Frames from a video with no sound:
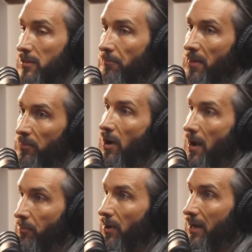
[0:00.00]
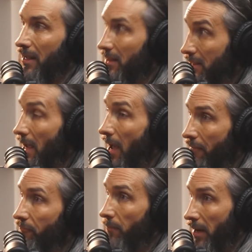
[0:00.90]
Some people operate in the
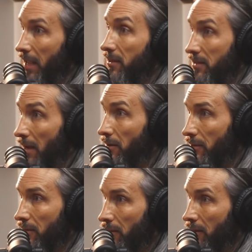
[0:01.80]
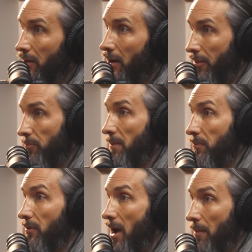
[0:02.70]
time for money container, other
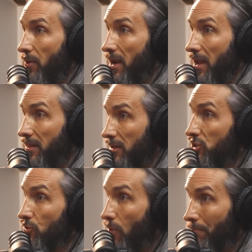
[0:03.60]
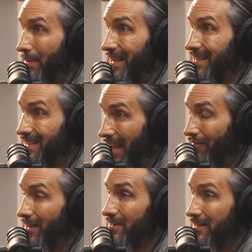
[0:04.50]
people operate in the scrimping,
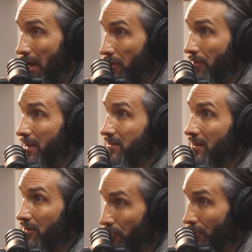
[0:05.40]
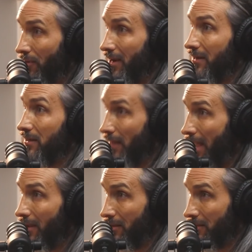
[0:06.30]
saving, sacrificing, deferring, and delaying